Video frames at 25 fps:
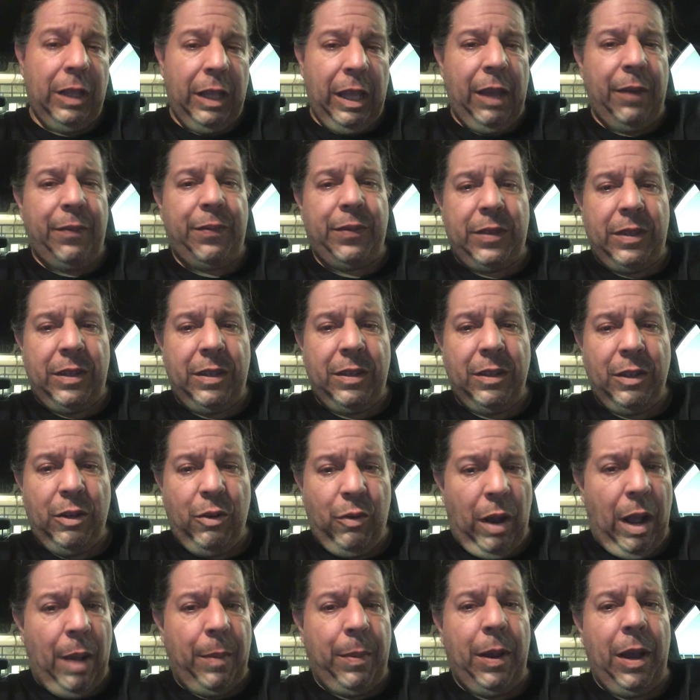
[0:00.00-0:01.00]
Lyft,
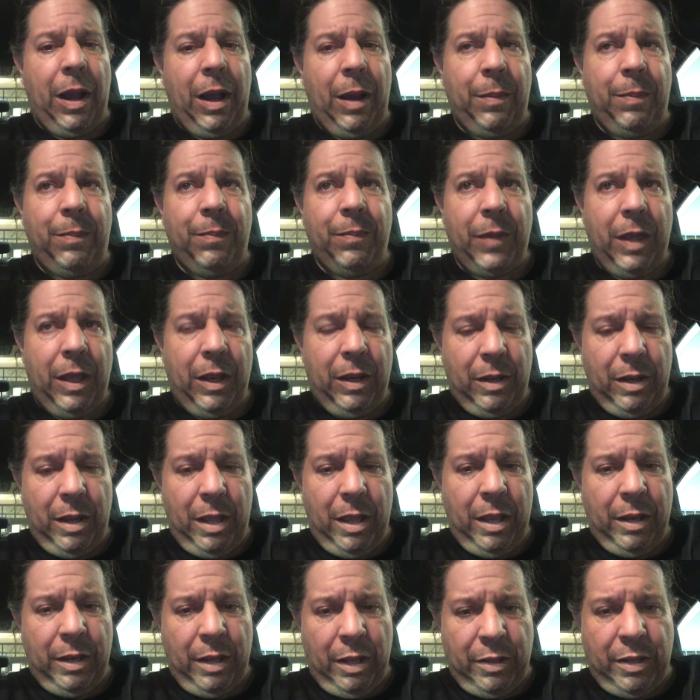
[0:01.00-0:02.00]
Grubhub, and,
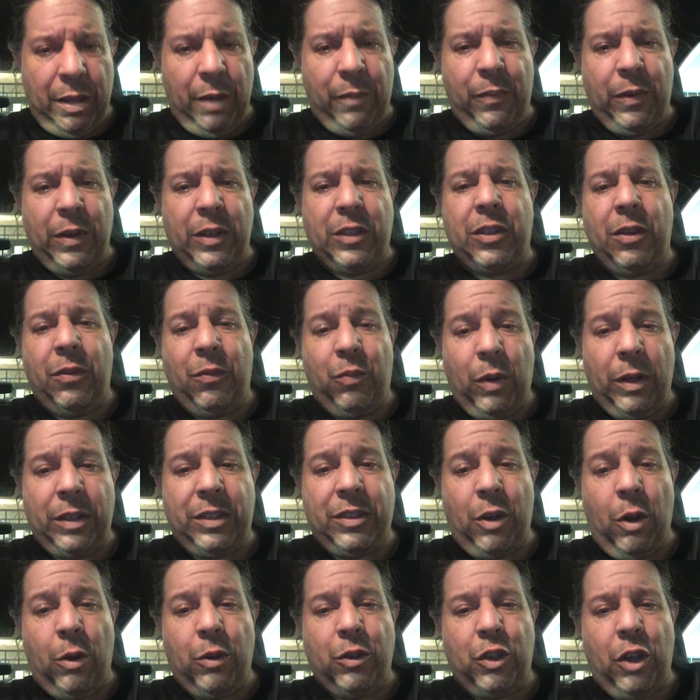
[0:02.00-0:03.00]
and the difference of what
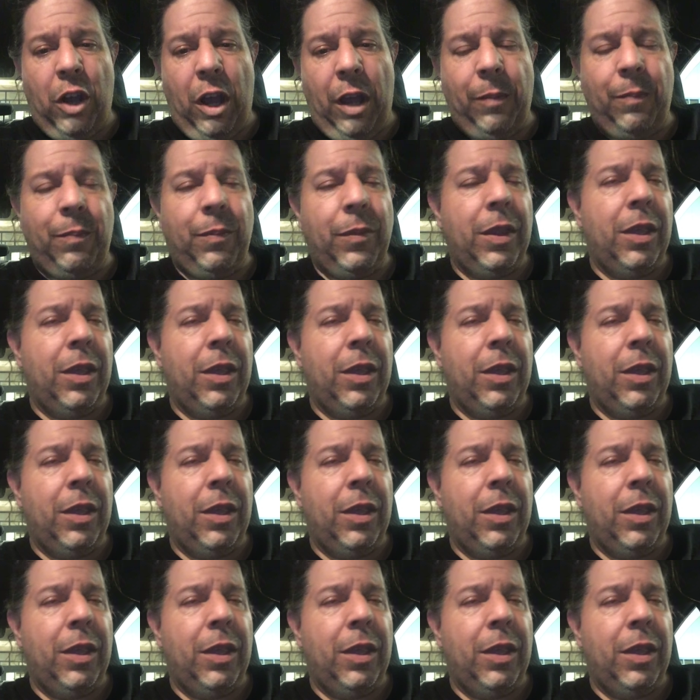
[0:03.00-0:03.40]
goes on.